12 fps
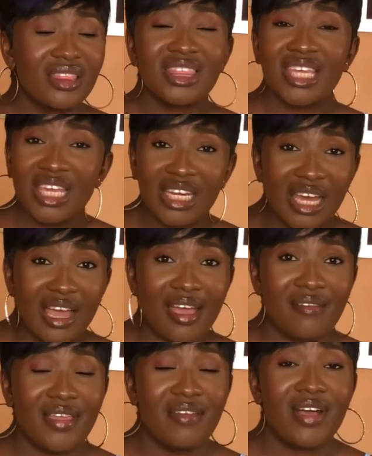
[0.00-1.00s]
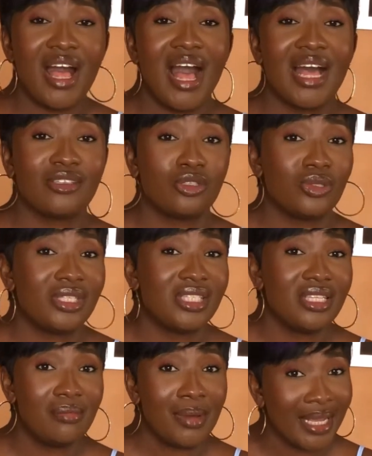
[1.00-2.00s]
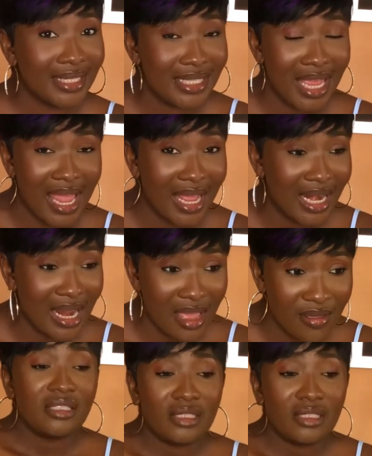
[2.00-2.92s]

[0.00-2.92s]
thing I have ever had to see in my entire life.